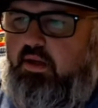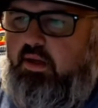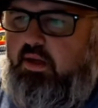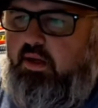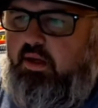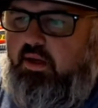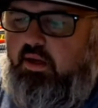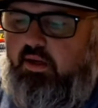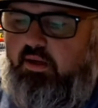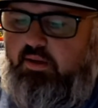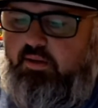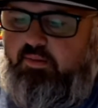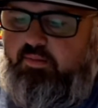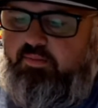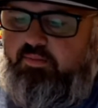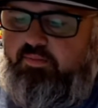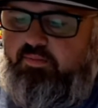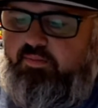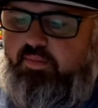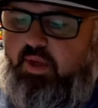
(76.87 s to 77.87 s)

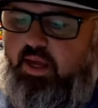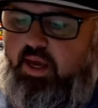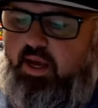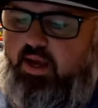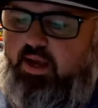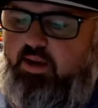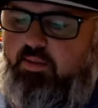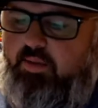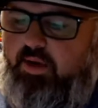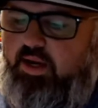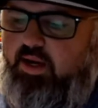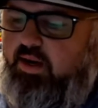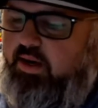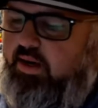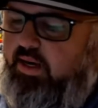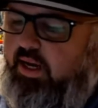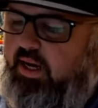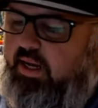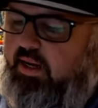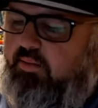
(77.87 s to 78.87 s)
I am here
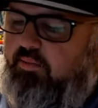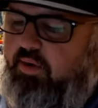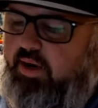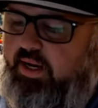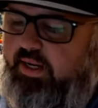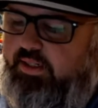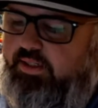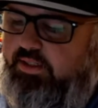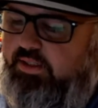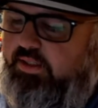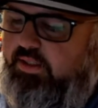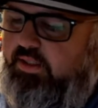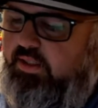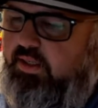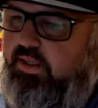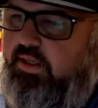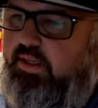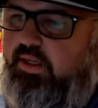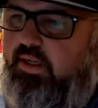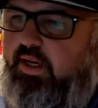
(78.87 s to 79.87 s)
in Olive Branch,
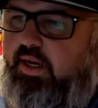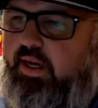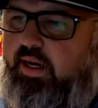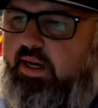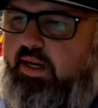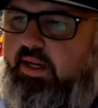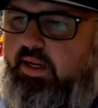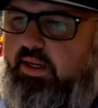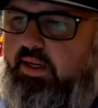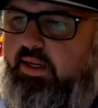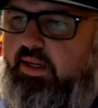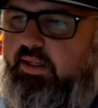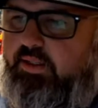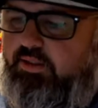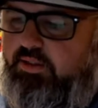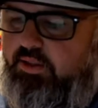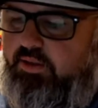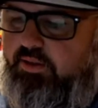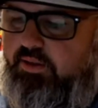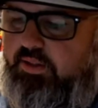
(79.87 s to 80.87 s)
and as
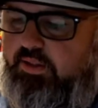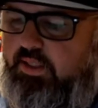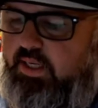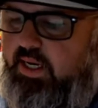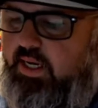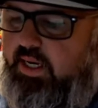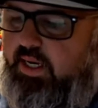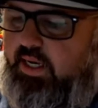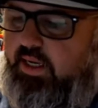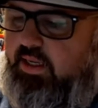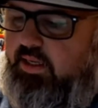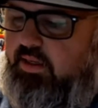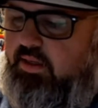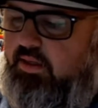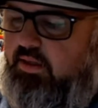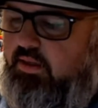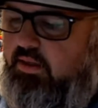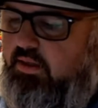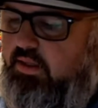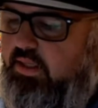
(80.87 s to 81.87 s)
soon as I get
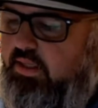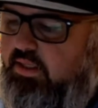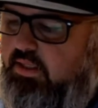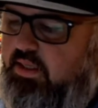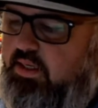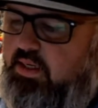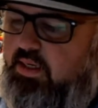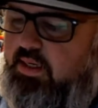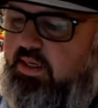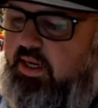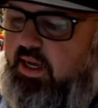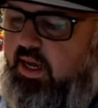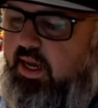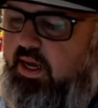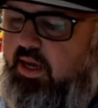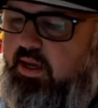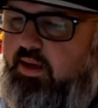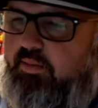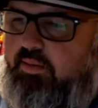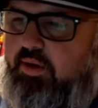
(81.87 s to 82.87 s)
this done,
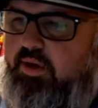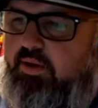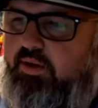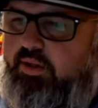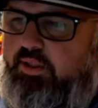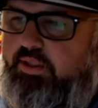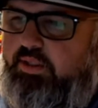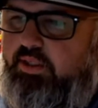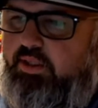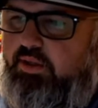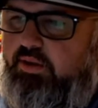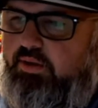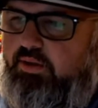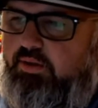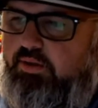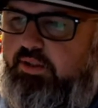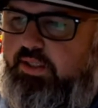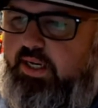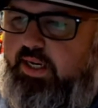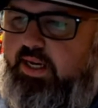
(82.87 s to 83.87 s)
I am going to
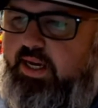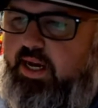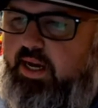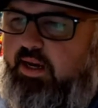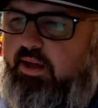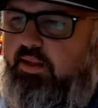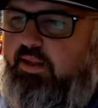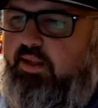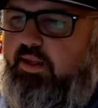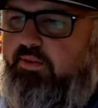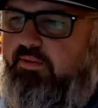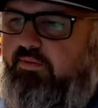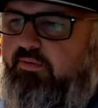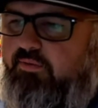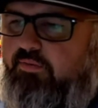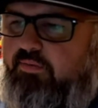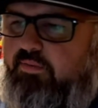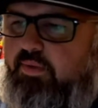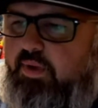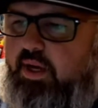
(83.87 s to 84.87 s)

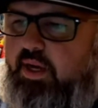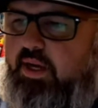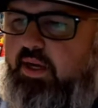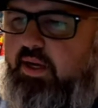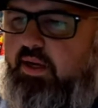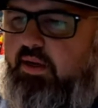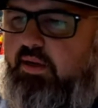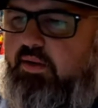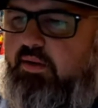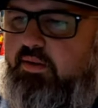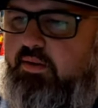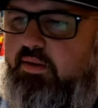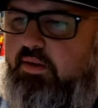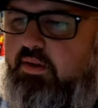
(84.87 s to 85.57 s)
uh,